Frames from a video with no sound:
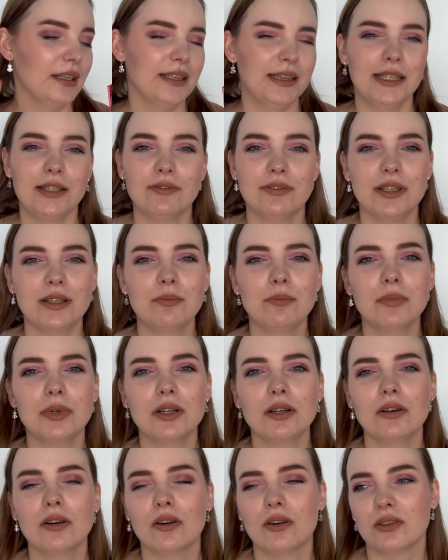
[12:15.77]

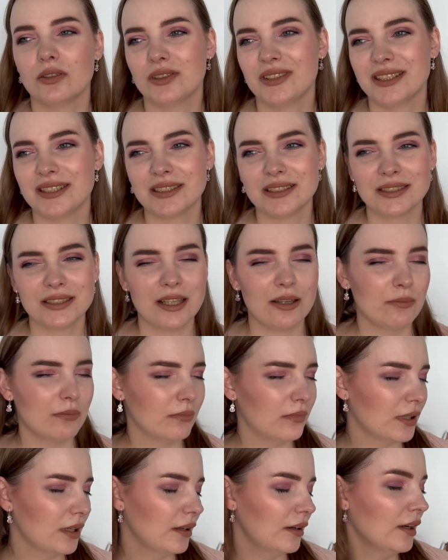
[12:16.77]
November or
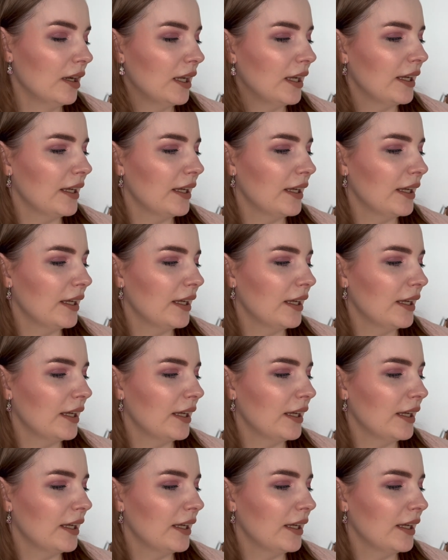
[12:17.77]
December,